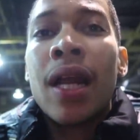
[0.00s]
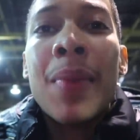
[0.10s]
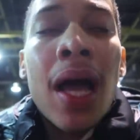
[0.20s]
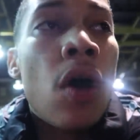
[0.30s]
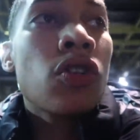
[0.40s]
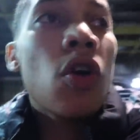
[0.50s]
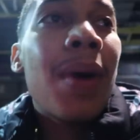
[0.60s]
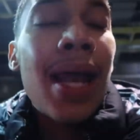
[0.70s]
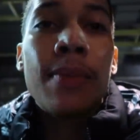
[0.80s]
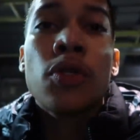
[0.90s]
in at my house, on
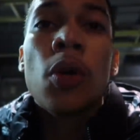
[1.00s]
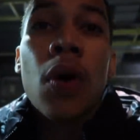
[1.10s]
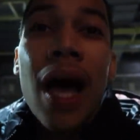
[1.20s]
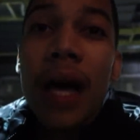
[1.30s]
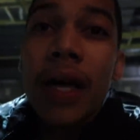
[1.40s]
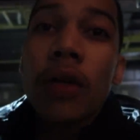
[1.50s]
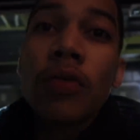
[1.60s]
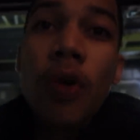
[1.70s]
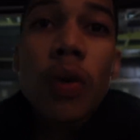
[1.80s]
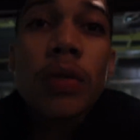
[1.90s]
my laptop, or out here on
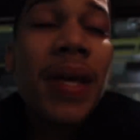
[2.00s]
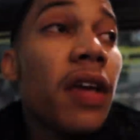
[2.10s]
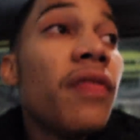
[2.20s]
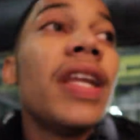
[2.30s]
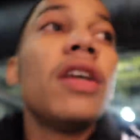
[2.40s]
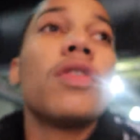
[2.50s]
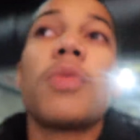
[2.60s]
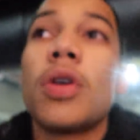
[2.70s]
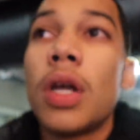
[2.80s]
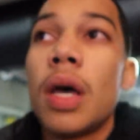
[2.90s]
the roads making videos,
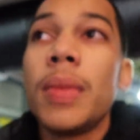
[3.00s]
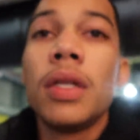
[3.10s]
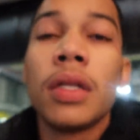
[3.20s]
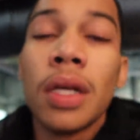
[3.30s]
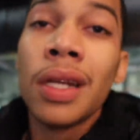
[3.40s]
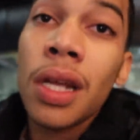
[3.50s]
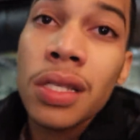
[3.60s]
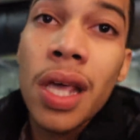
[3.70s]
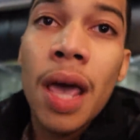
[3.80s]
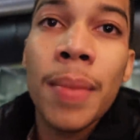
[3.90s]
bro. You know what I mean?
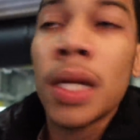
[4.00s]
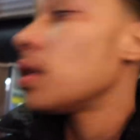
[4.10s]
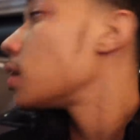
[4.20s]
Just get it, man.